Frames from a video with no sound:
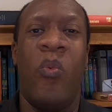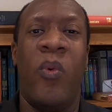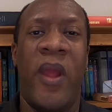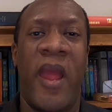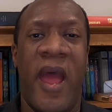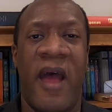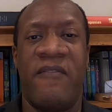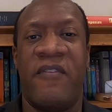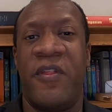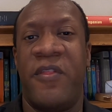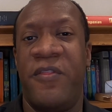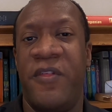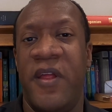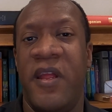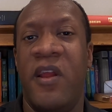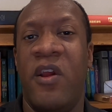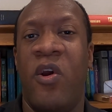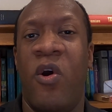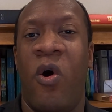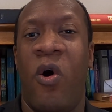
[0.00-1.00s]
We have a
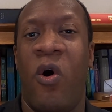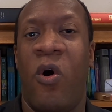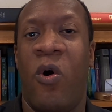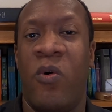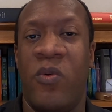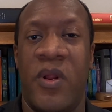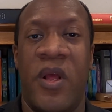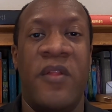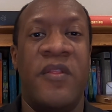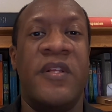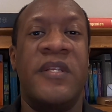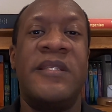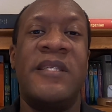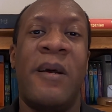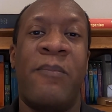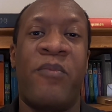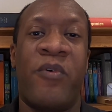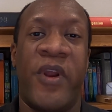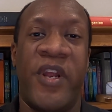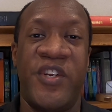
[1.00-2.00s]
thing called the
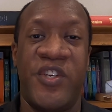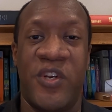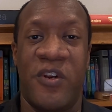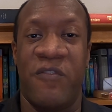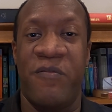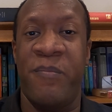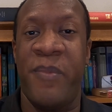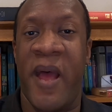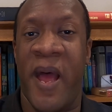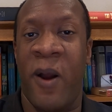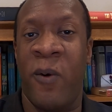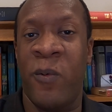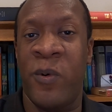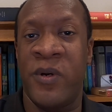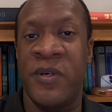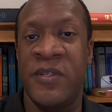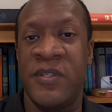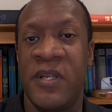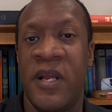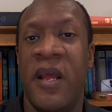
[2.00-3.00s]
separation of
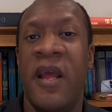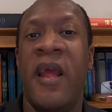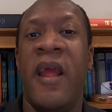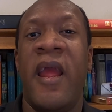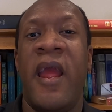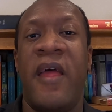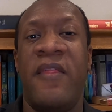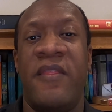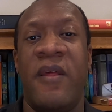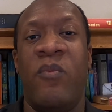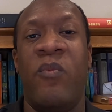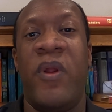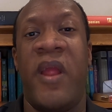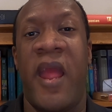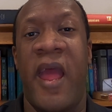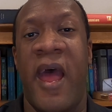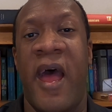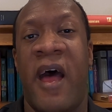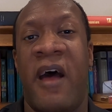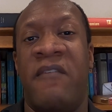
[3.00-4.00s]
powers, and then we
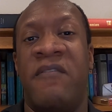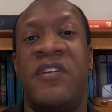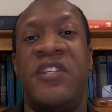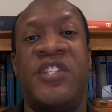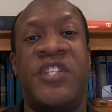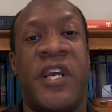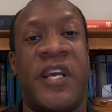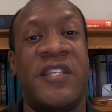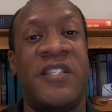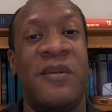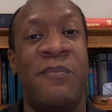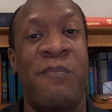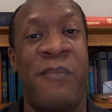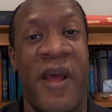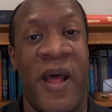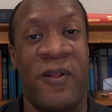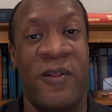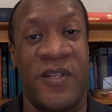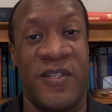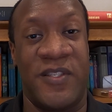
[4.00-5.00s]
have checks and
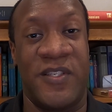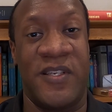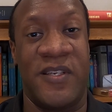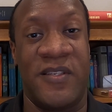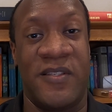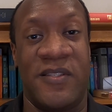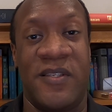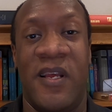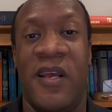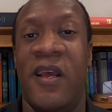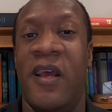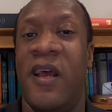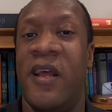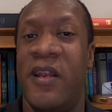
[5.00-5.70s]
balances.